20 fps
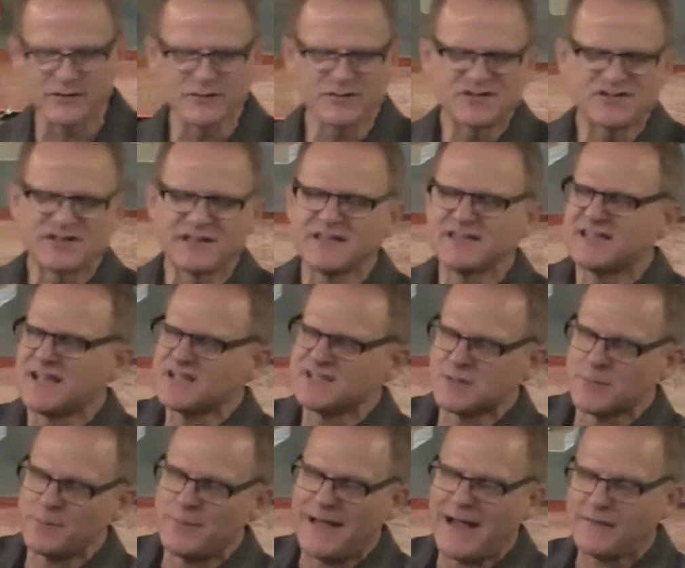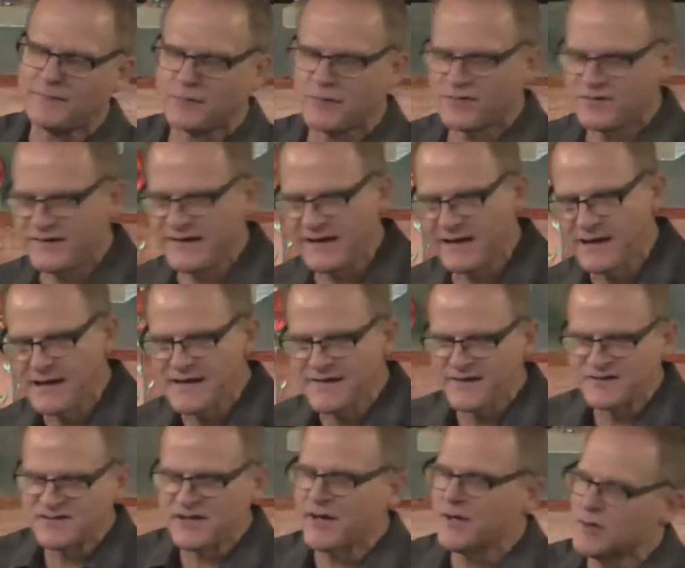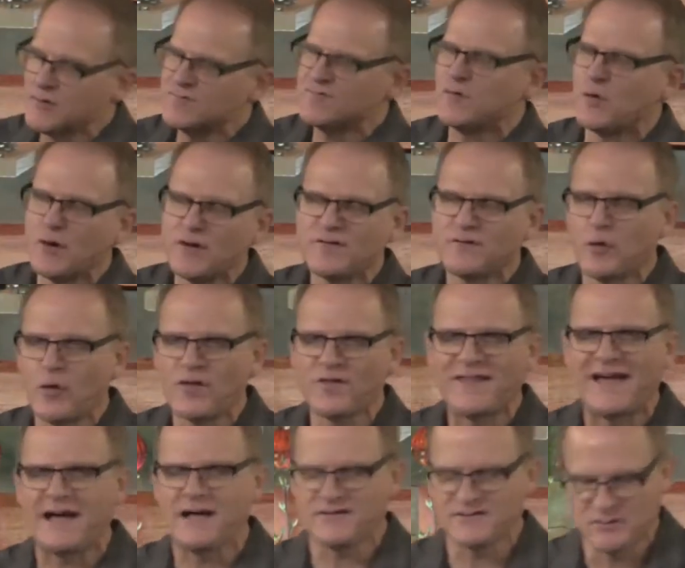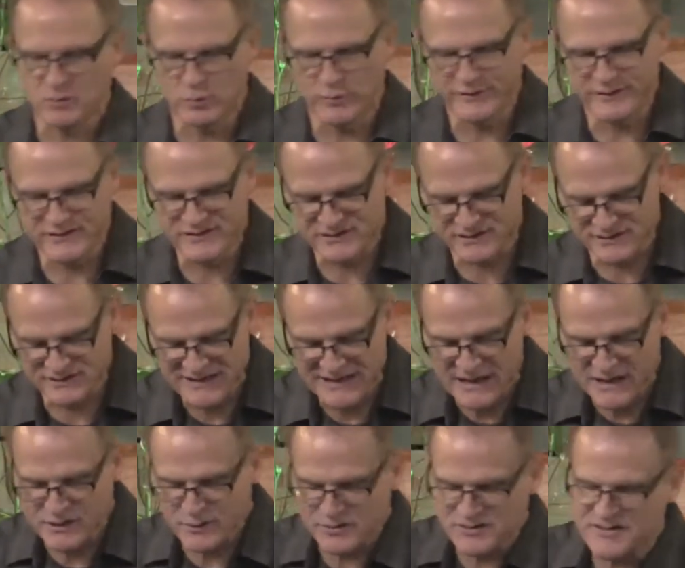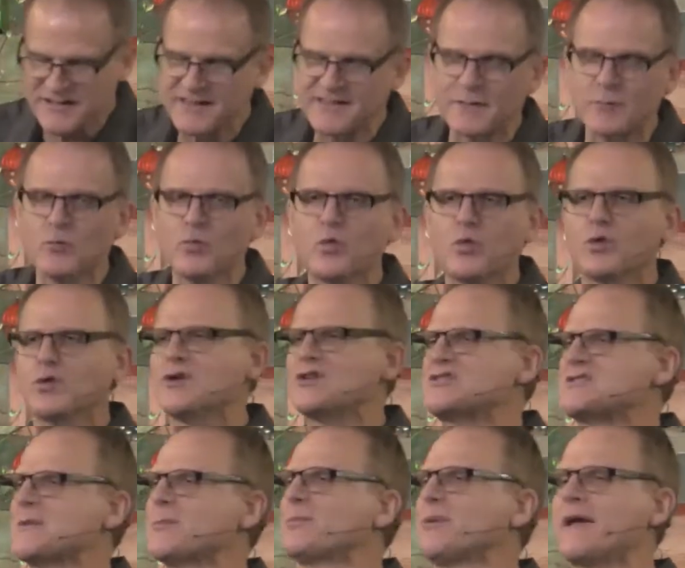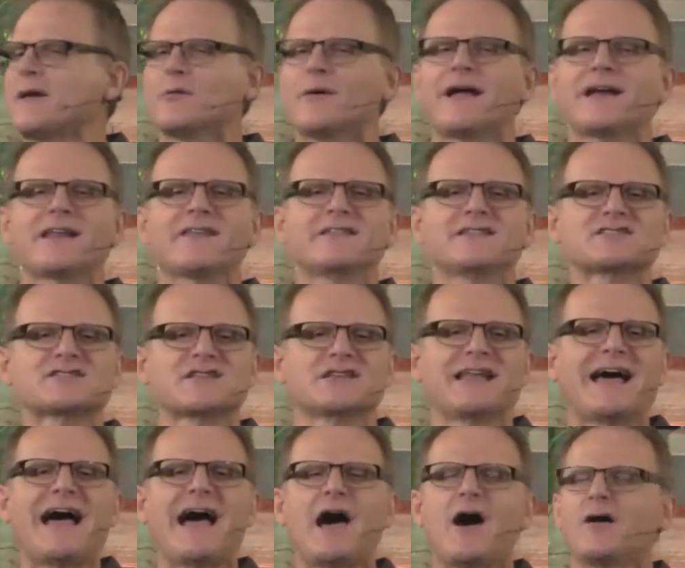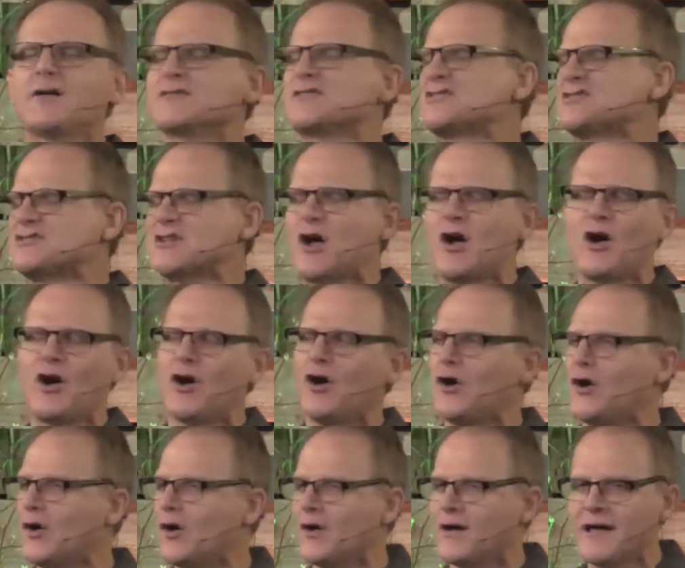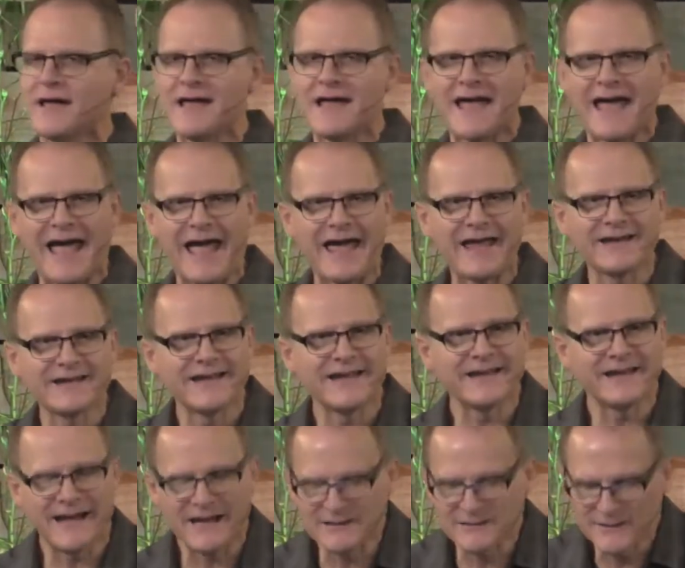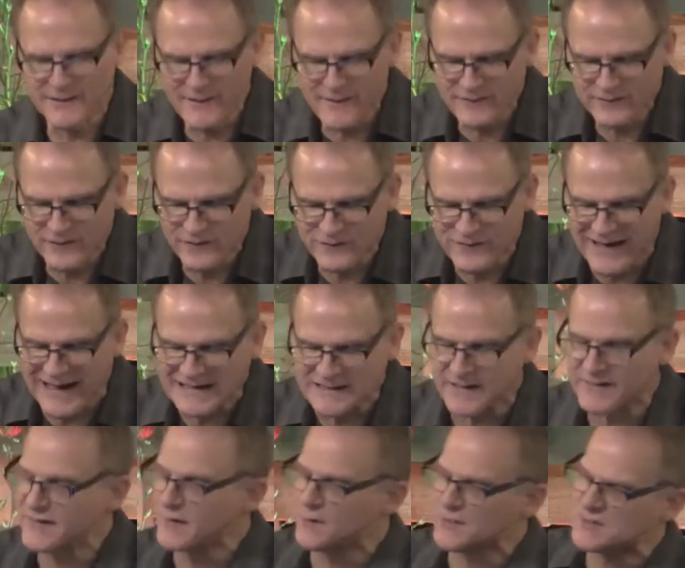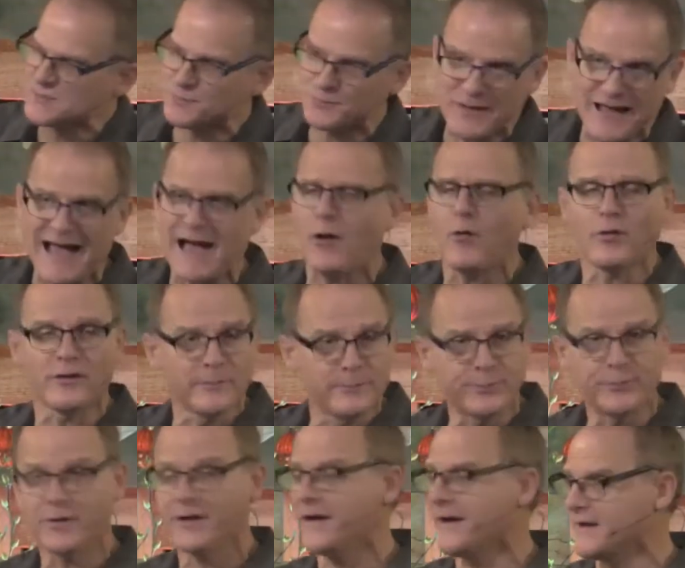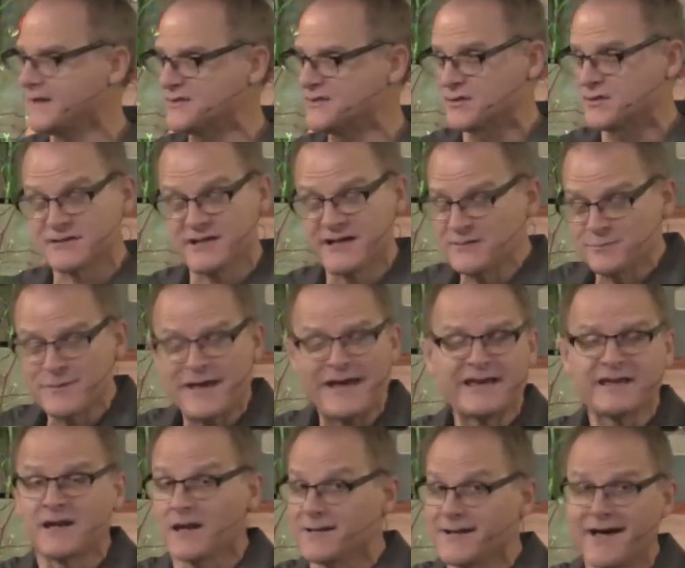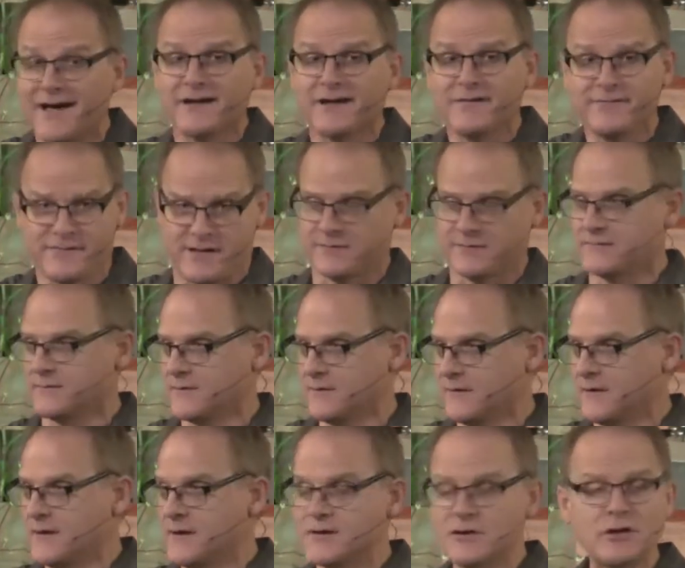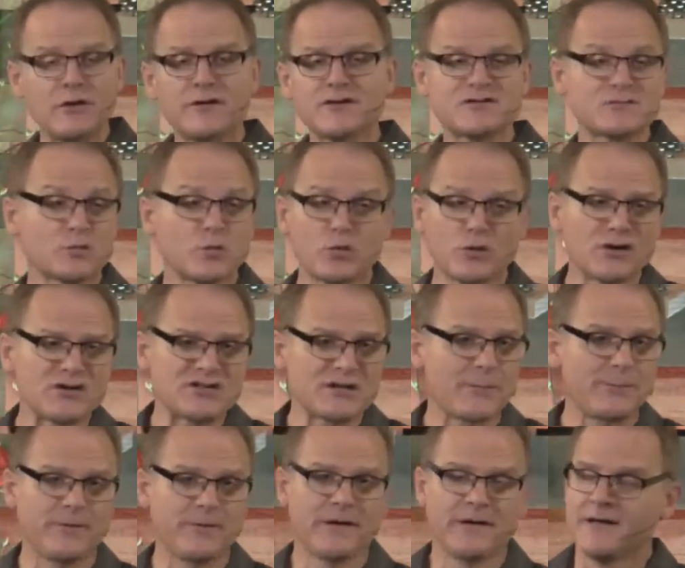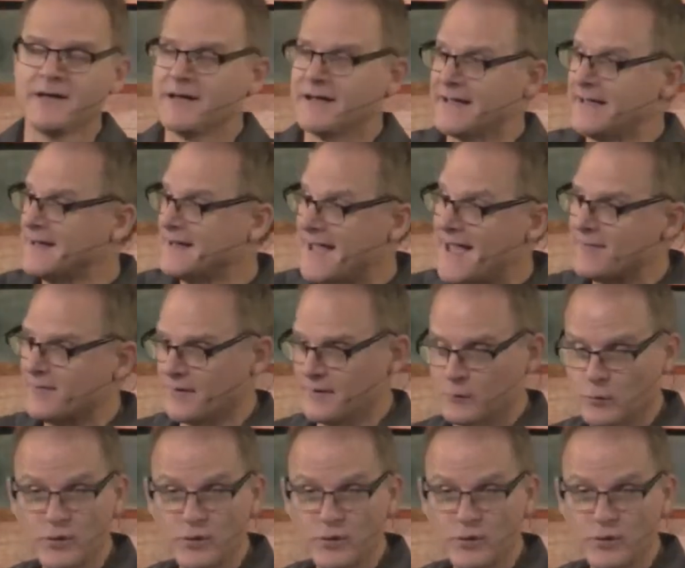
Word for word: You see such a powerful thing. These 144,000 witnesses, you see them worshiping, right, in this loud song. And, and I love the fact that there is power in praise. There's, he's making a lot of it. You know, there's worship in heaven.